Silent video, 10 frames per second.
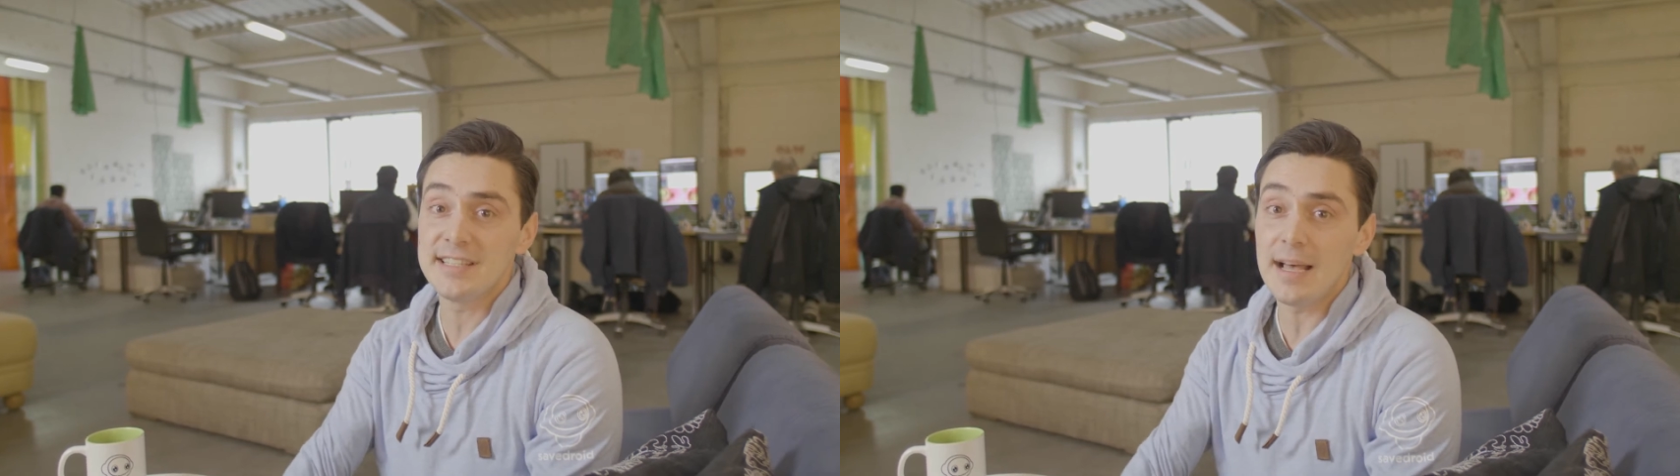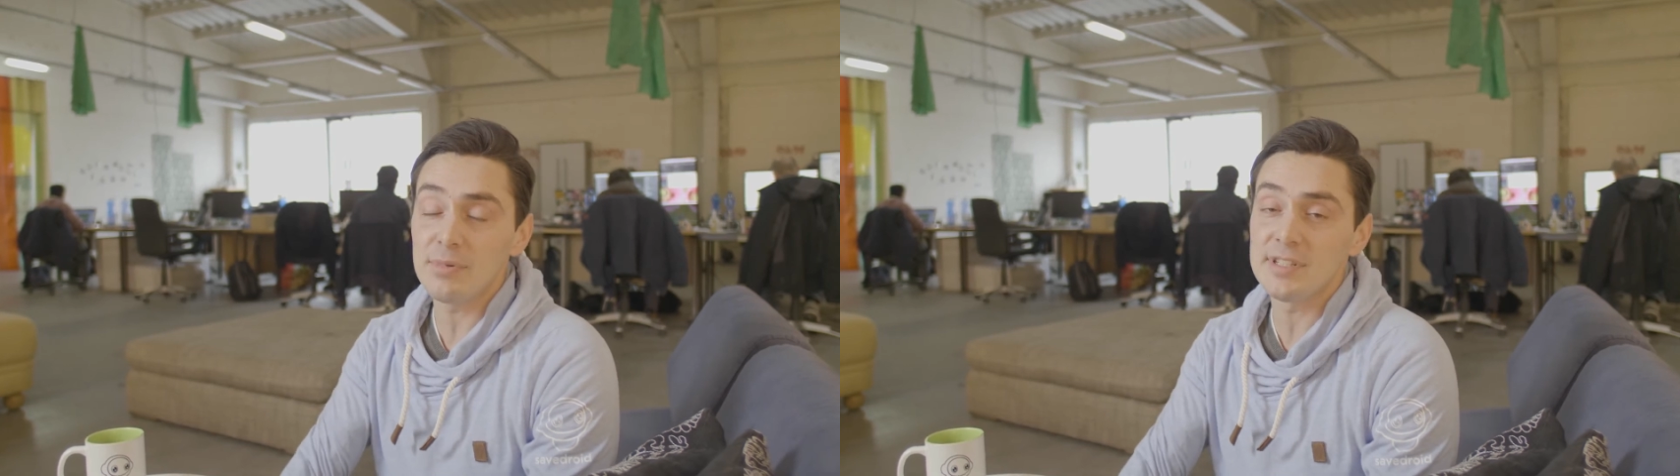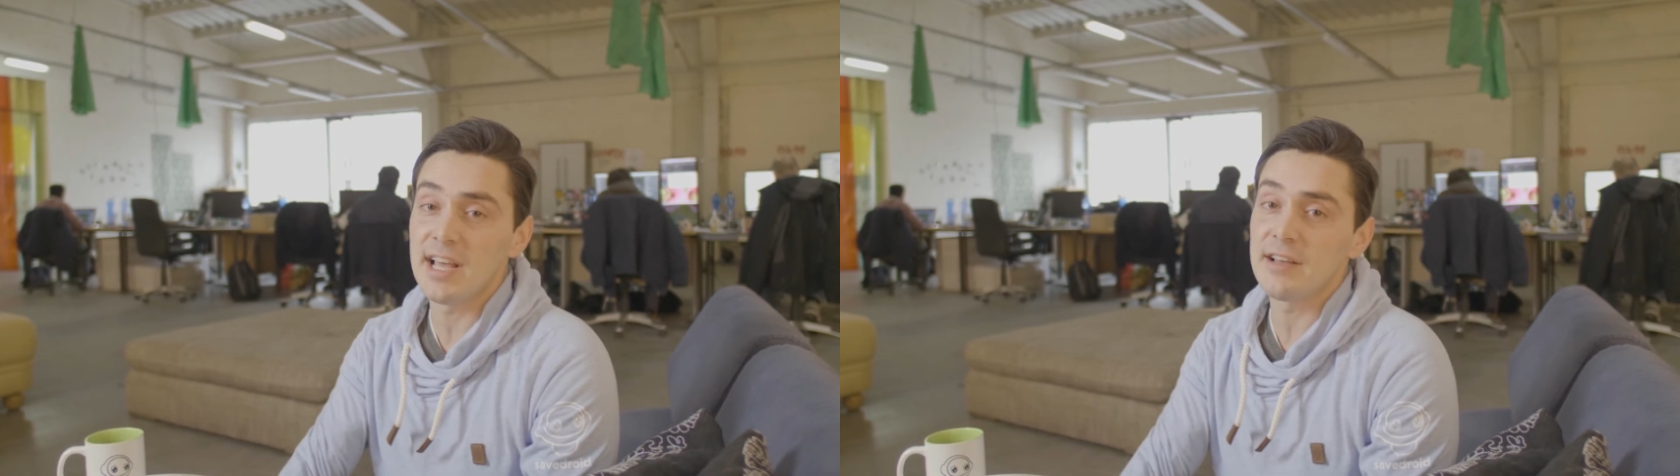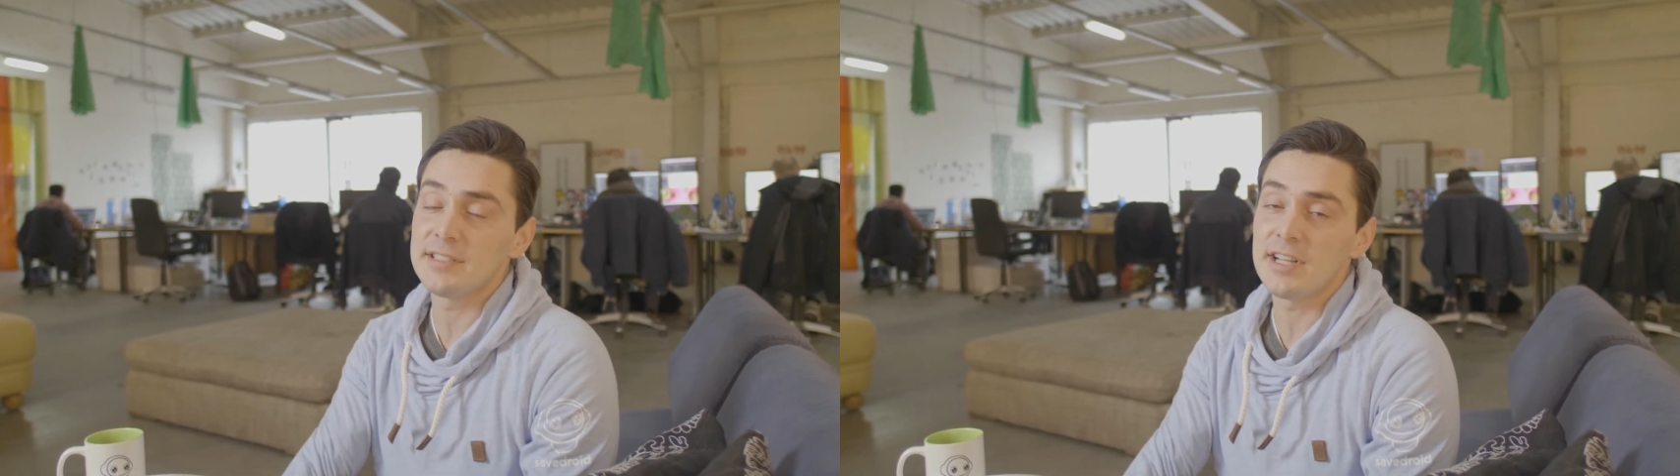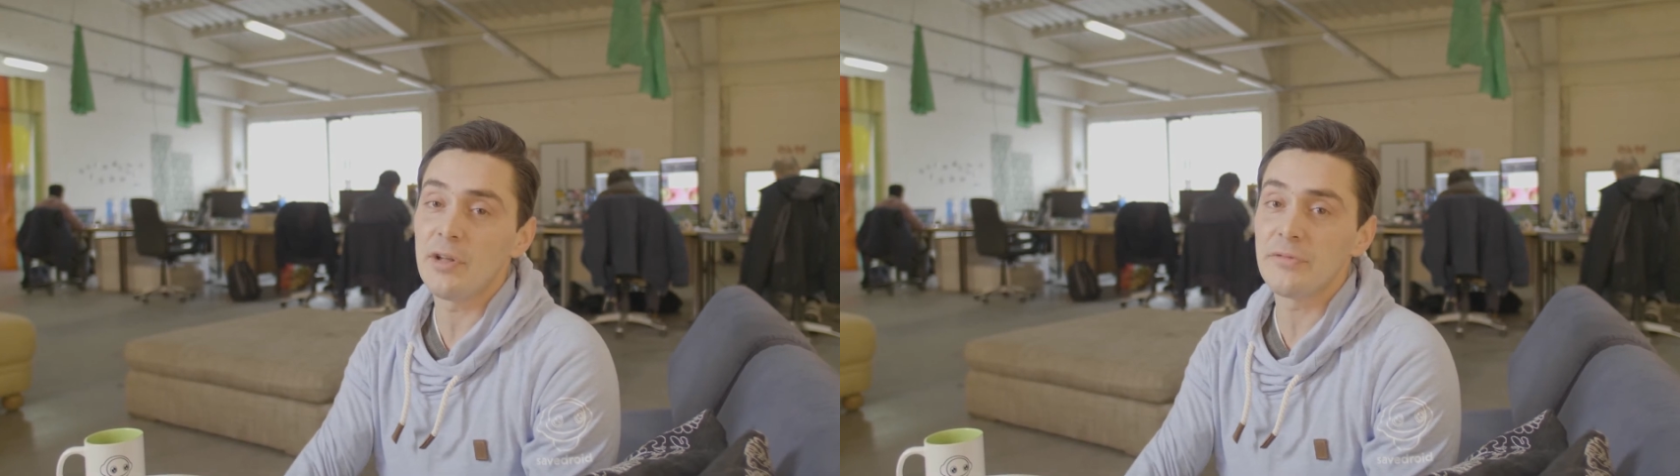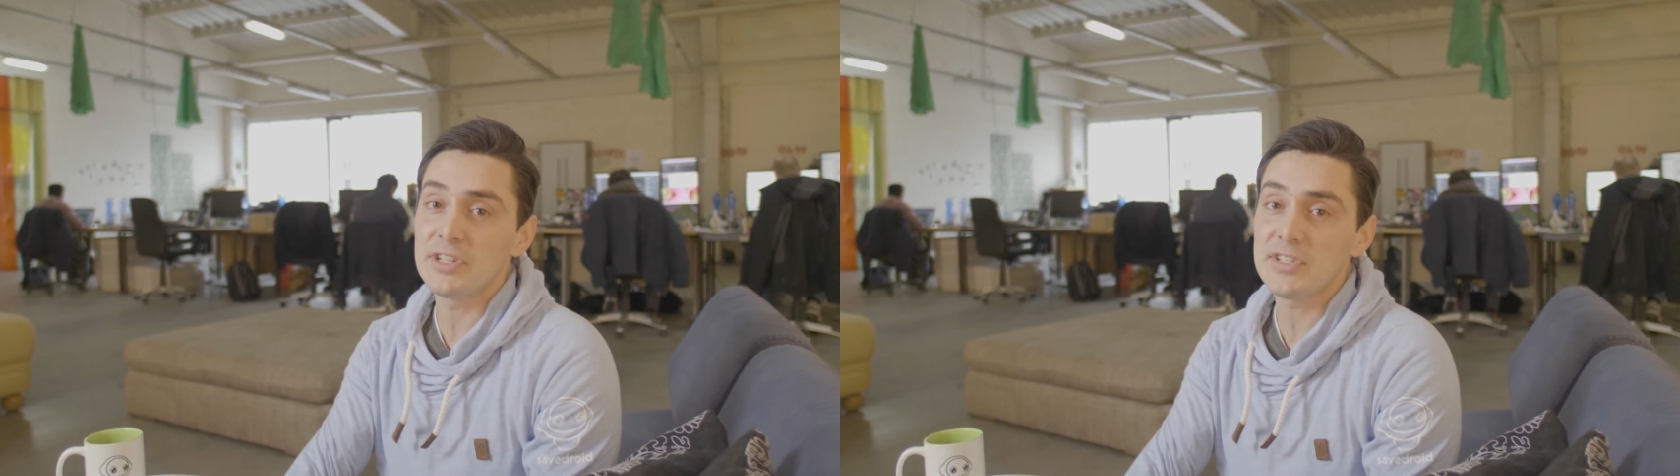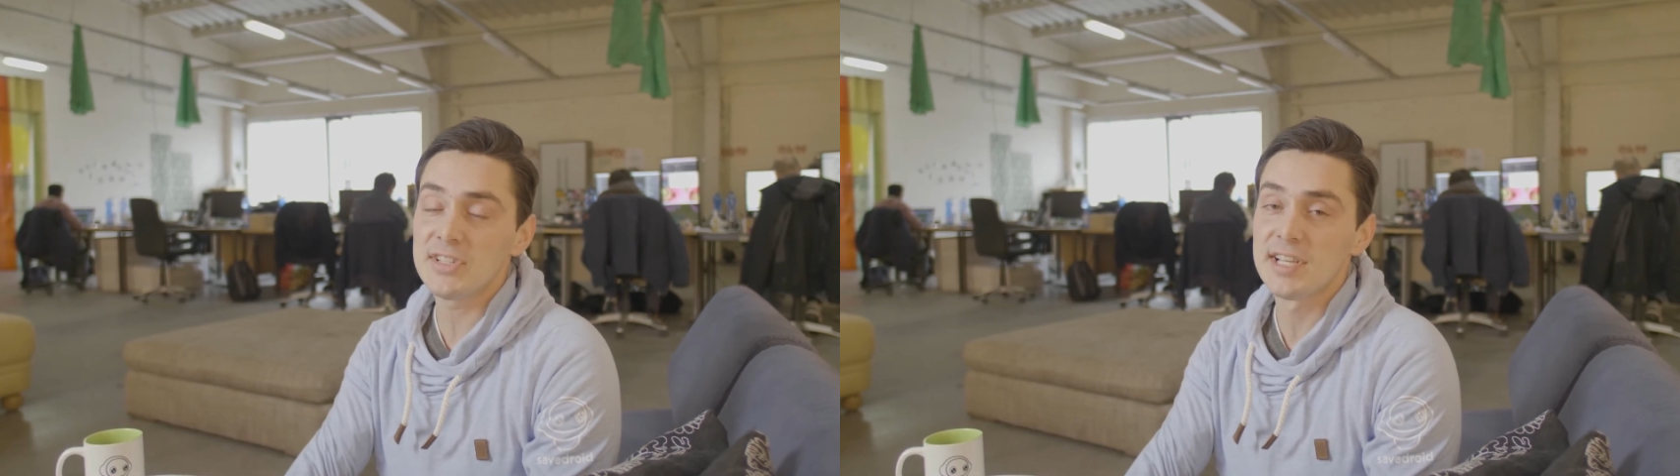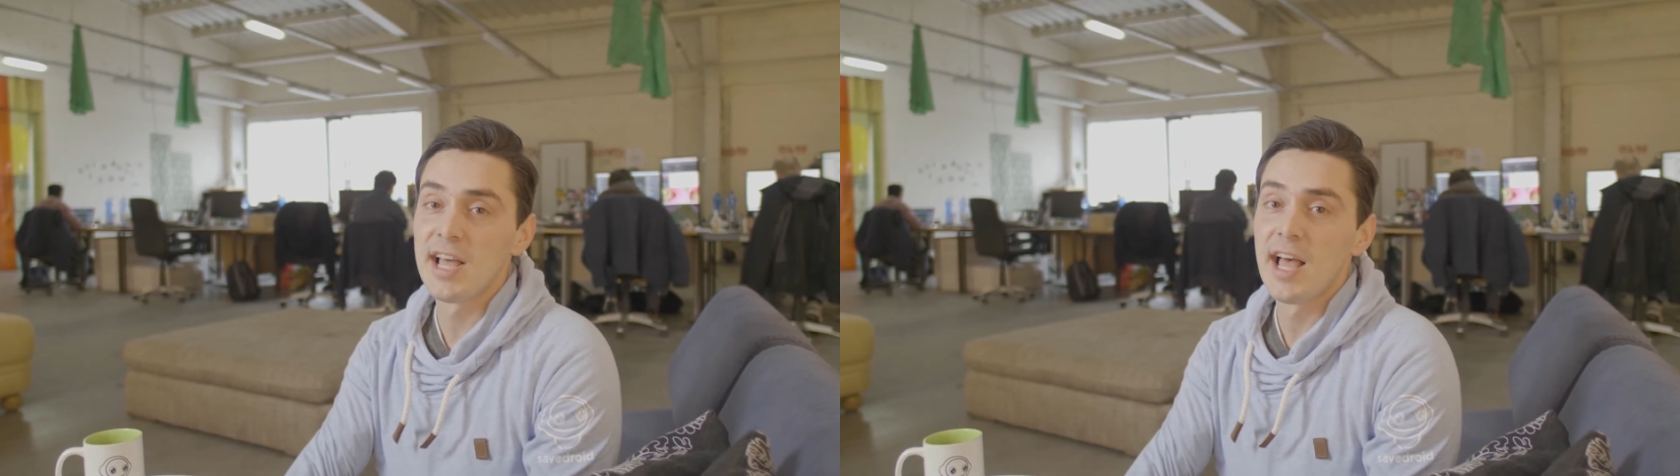double down on
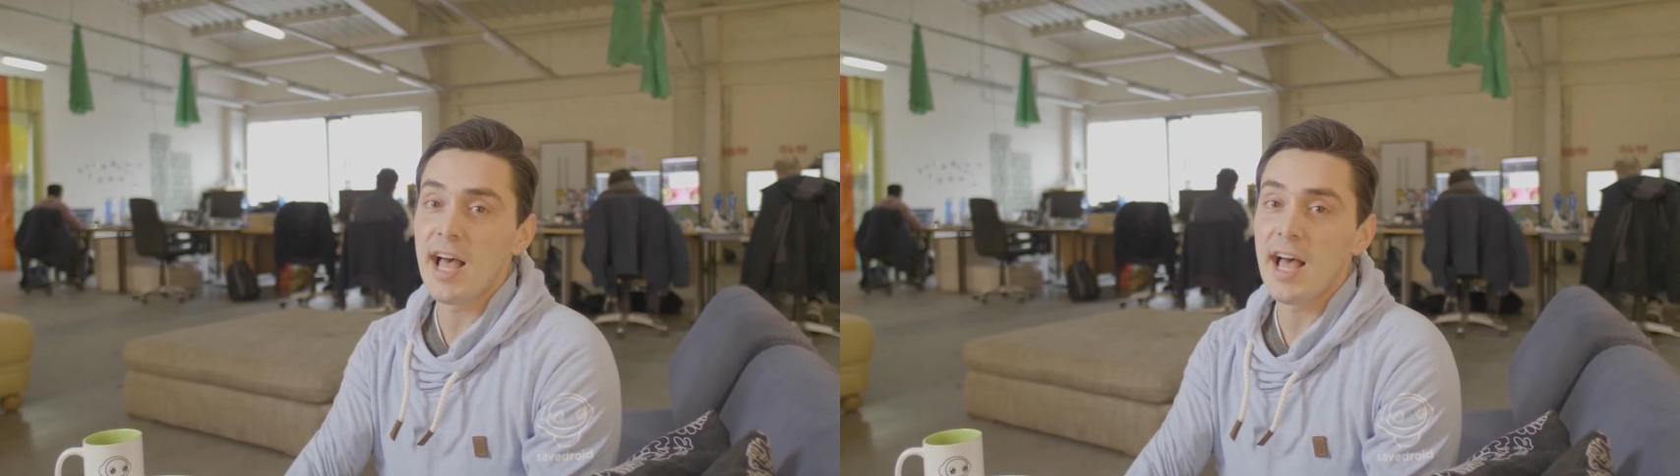this